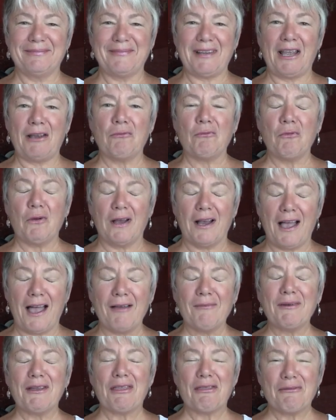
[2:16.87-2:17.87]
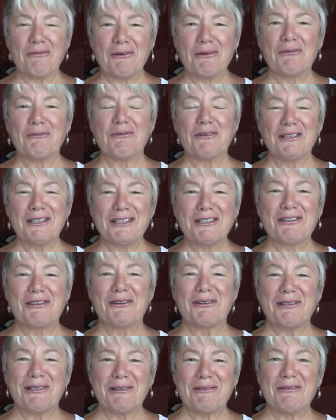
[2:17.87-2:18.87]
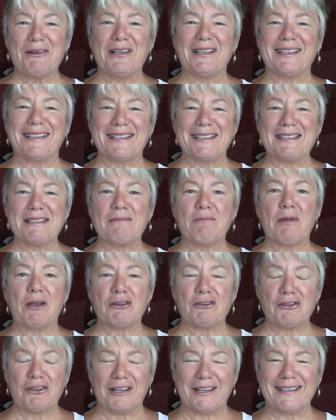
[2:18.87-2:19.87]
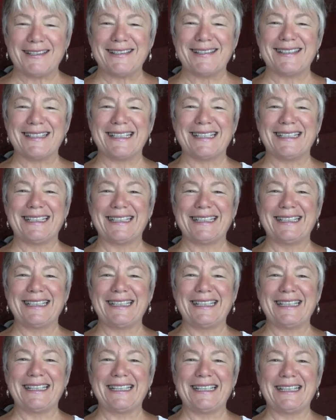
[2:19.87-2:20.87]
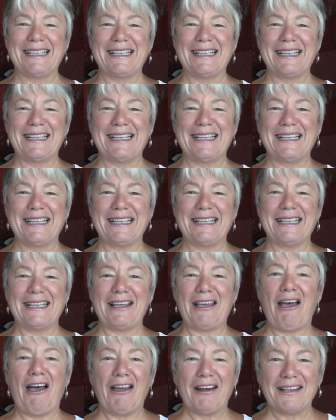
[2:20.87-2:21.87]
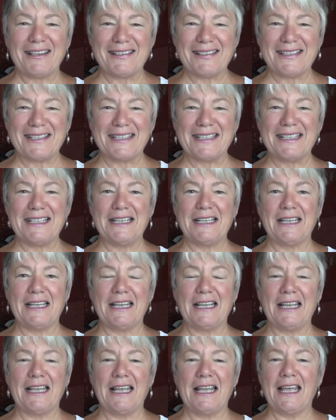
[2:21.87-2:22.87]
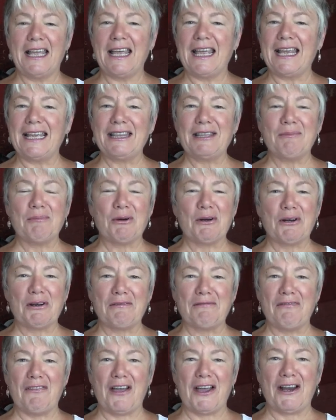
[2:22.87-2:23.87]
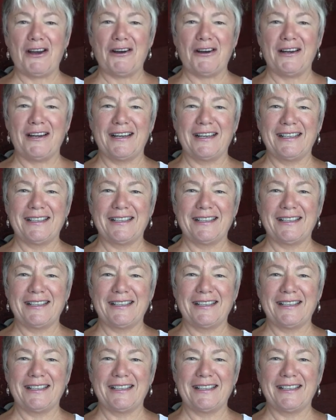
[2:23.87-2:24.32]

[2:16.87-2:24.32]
And what got me through really truly was my trust, honesty, and the burning fire.